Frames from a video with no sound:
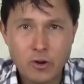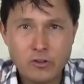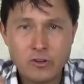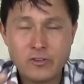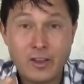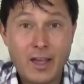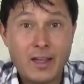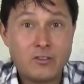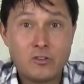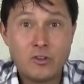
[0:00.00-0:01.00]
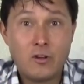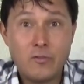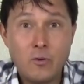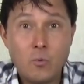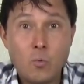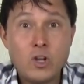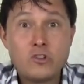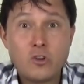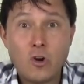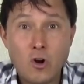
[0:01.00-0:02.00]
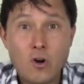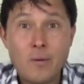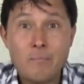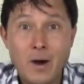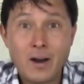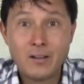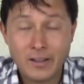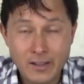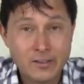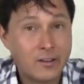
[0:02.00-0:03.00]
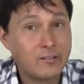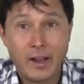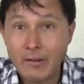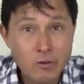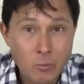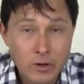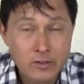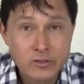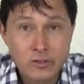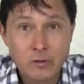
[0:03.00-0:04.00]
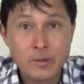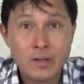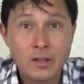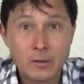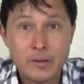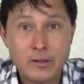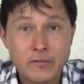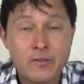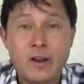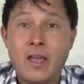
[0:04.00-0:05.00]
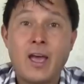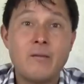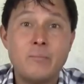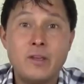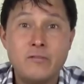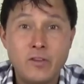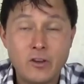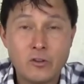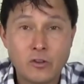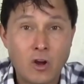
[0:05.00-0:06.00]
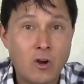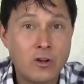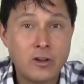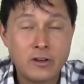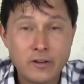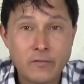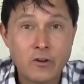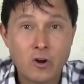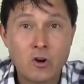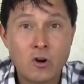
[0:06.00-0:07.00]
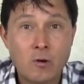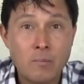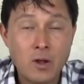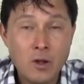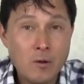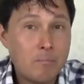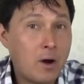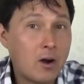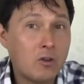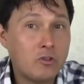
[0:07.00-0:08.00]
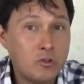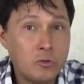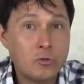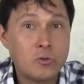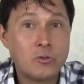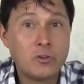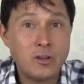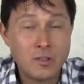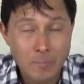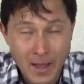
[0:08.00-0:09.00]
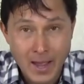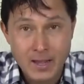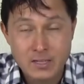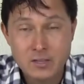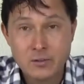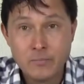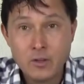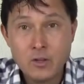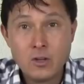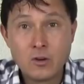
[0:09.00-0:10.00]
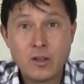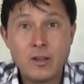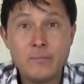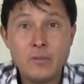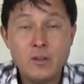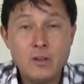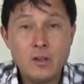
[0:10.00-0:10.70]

question, is to ask yourself, which Hurom model is it? Because everyone's going to be a little bit different. I have made videos on different Hurom model juicers in the past. Okay,